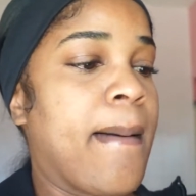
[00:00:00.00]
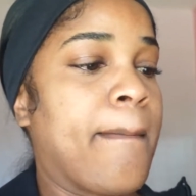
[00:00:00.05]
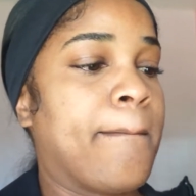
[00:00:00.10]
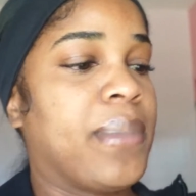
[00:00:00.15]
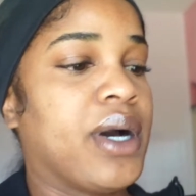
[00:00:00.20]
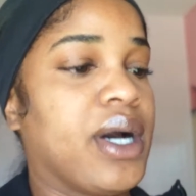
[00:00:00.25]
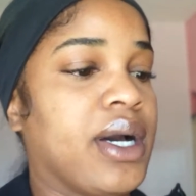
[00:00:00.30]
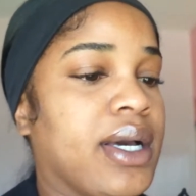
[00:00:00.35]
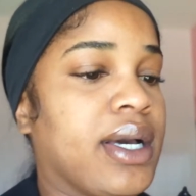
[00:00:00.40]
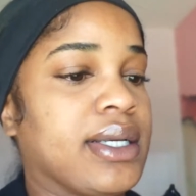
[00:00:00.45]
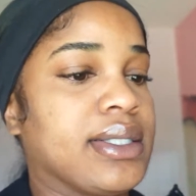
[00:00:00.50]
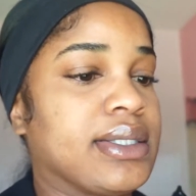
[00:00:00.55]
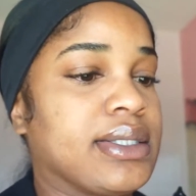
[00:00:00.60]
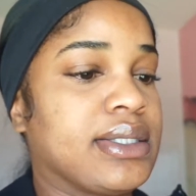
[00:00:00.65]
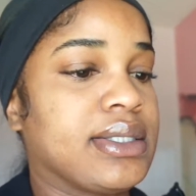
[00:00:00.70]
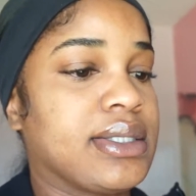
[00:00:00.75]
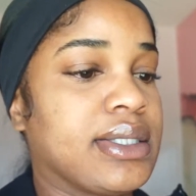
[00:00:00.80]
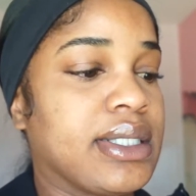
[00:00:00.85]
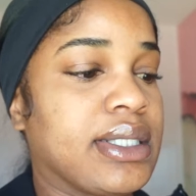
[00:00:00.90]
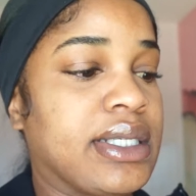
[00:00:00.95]

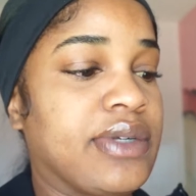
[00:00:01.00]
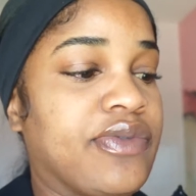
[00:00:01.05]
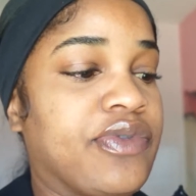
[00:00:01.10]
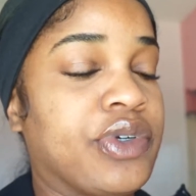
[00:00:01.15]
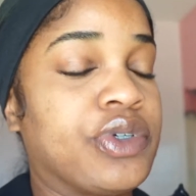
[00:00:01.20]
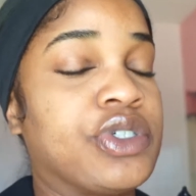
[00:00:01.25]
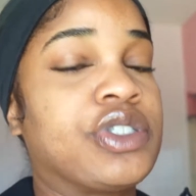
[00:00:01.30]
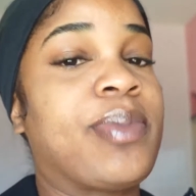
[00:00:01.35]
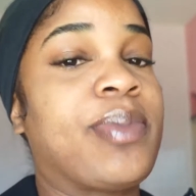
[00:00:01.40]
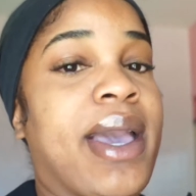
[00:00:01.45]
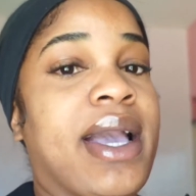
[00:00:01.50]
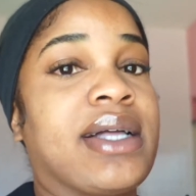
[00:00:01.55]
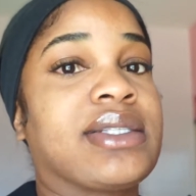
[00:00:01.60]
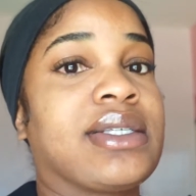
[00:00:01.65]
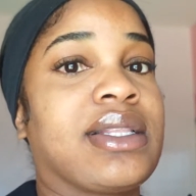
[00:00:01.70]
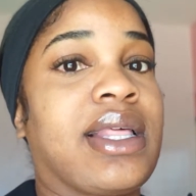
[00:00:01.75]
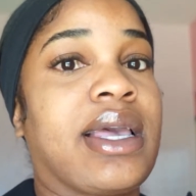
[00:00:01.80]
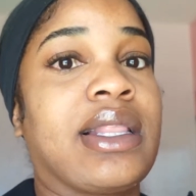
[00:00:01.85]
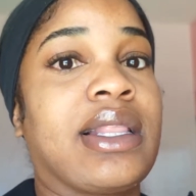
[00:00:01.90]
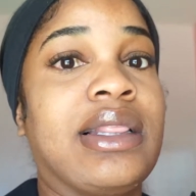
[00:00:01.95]
but it feels bad to
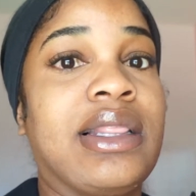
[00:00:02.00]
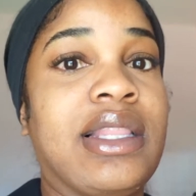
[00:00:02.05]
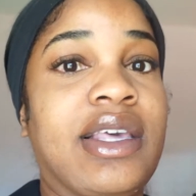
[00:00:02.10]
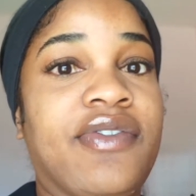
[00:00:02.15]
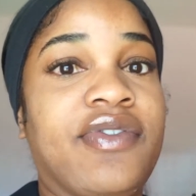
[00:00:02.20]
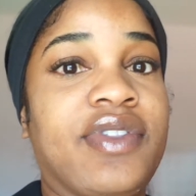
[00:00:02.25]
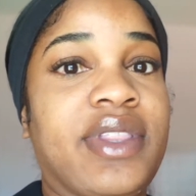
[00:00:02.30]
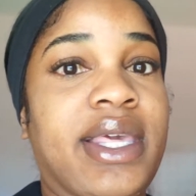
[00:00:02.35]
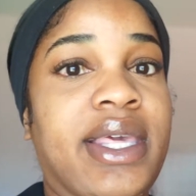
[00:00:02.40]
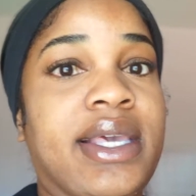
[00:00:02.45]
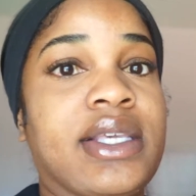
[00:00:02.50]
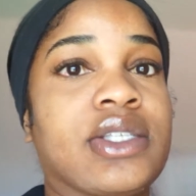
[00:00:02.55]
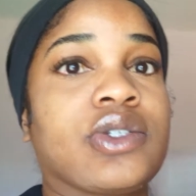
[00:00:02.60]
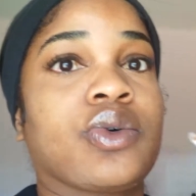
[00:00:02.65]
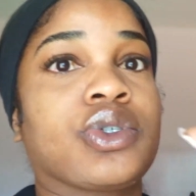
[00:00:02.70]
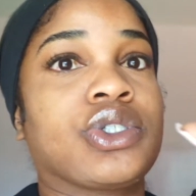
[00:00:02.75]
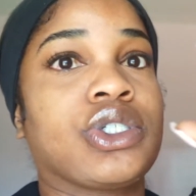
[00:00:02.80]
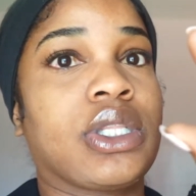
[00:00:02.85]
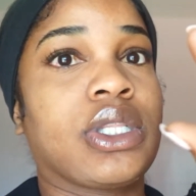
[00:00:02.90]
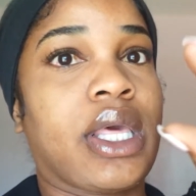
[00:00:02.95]
like lift things or
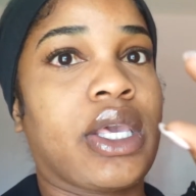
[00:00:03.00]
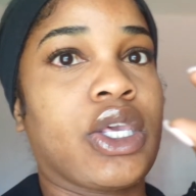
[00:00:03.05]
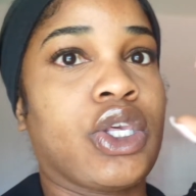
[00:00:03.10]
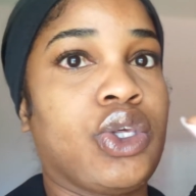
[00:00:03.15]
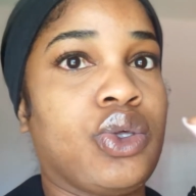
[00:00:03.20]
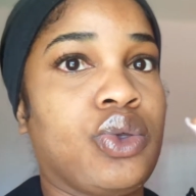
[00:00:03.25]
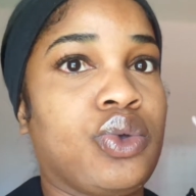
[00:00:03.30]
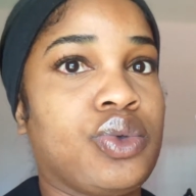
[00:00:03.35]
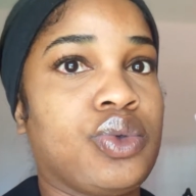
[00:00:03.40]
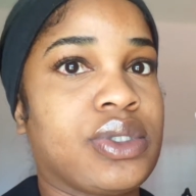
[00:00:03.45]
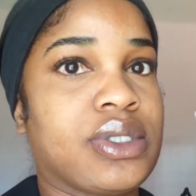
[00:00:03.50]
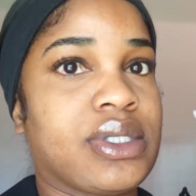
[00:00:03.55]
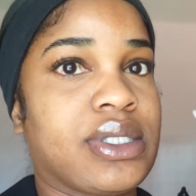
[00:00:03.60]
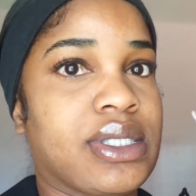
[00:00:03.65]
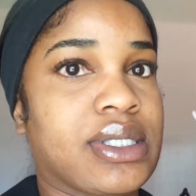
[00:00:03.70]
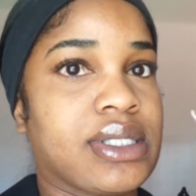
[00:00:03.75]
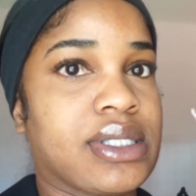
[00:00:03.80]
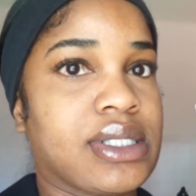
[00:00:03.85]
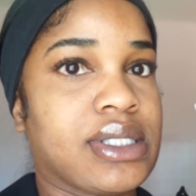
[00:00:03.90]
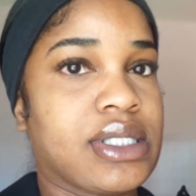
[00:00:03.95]
to like use
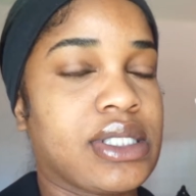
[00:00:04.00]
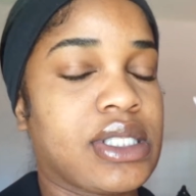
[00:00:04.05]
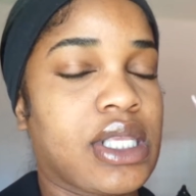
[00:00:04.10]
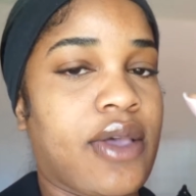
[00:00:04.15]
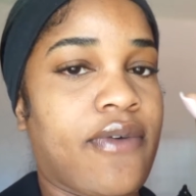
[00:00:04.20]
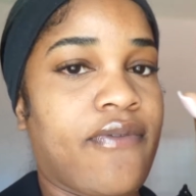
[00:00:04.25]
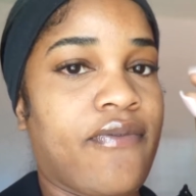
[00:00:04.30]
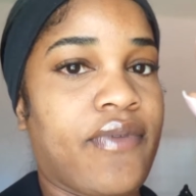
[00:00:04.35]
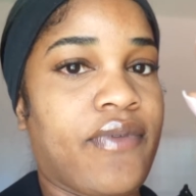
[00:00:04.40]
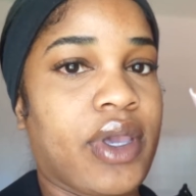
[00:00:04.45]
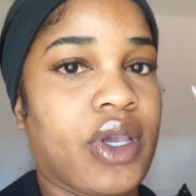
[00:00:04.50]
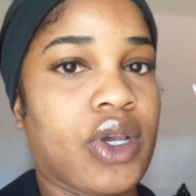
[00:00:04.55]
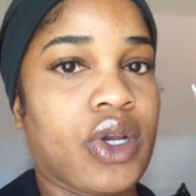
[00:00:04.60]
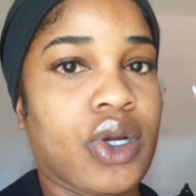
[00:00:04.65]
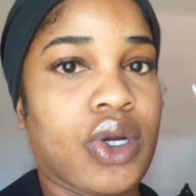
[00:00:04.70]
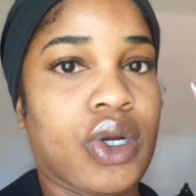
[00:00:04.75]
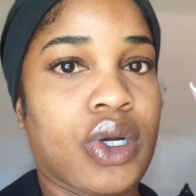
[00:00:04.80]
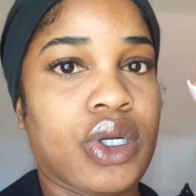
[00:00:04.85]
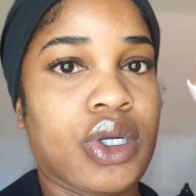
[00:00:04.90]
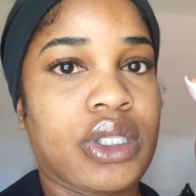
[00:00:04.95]
this
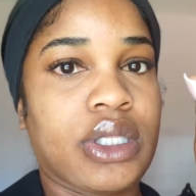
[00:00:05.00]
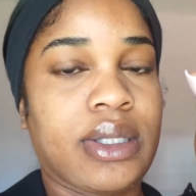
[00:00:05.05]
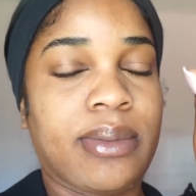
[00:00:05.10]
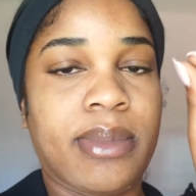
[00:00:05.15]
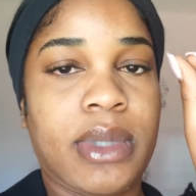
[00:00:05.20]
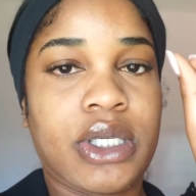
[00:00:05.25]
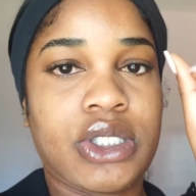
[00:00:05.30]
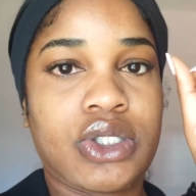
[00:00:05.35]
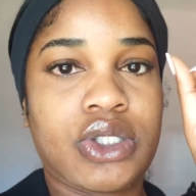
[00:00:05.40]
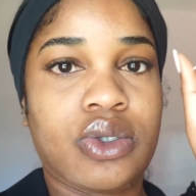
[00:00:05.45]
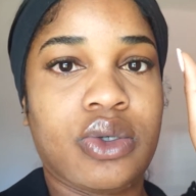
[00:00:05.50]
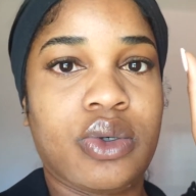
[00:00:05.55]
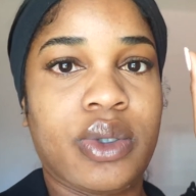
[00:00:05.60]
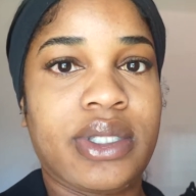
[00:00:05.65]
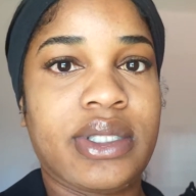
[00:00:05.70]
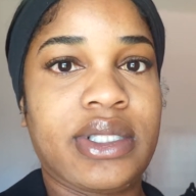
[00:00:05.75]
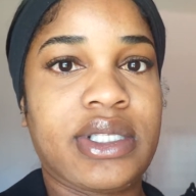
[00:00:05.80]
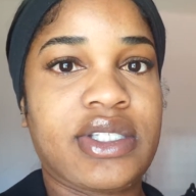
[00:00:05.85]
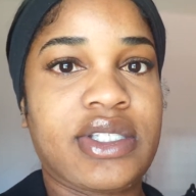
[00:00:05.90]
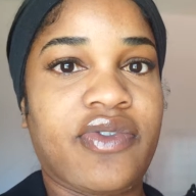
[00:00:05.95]
finger, the muscle
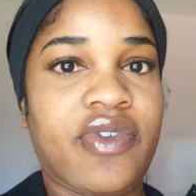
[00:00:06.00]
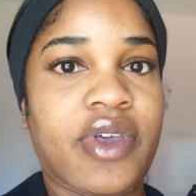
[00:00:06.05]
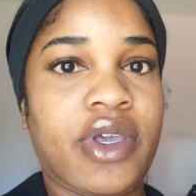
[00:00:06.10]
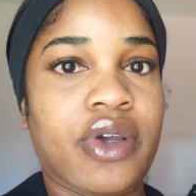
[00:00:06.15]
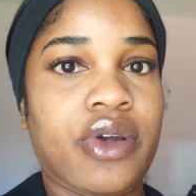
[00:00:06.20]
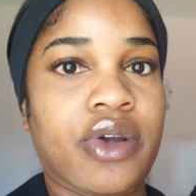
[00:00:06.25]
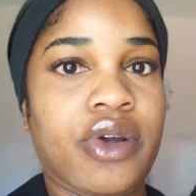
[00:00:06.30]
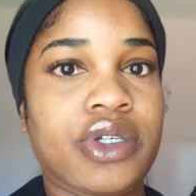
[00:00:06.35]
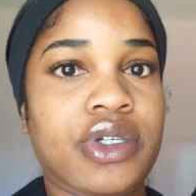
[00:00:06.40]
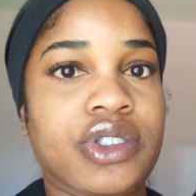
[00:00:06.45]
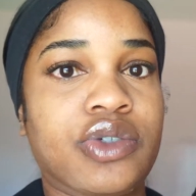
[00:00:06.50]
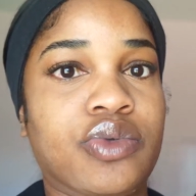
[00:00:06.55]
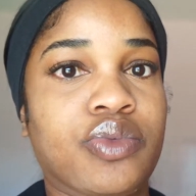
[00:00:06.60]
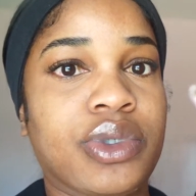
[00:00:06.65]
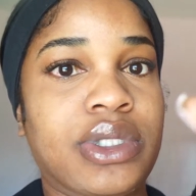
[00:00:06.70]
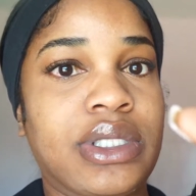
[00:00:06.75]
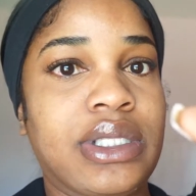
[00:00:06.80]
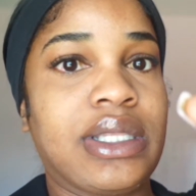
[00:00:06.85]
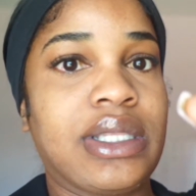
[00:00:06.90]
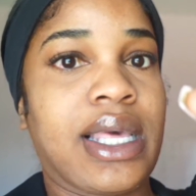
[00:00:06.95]
in this finger to
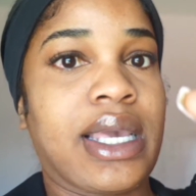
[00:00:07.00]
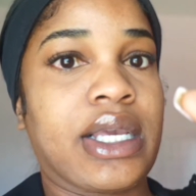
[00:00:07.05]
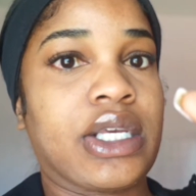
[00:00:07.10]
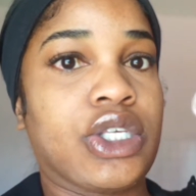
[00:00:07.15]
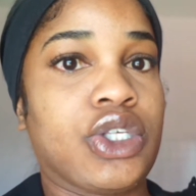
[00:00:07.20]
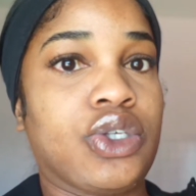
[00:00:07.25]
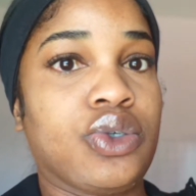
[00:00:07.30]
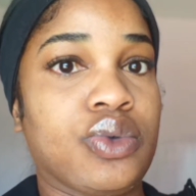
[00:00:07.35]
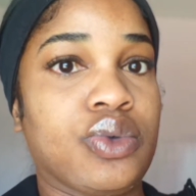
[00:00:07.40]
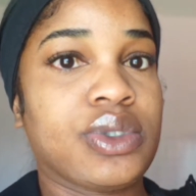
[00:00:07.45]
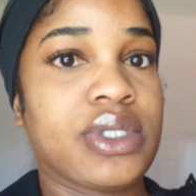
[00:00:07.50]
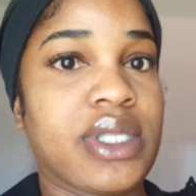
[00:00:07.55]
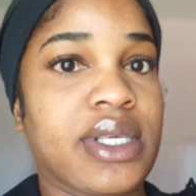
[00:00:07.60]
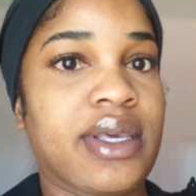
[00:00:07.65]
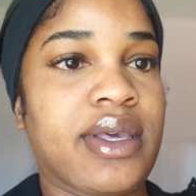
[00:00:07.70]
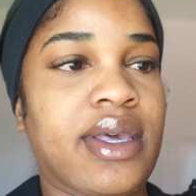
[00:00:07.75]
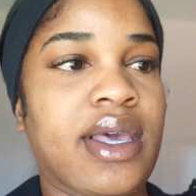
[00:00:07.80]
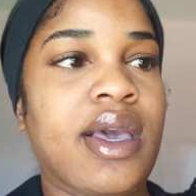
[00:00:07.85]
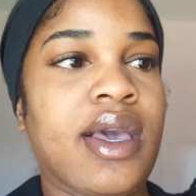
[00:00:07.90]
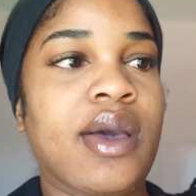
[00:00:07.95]
really like use
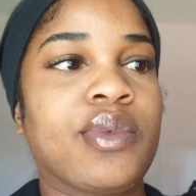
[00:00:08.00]
it,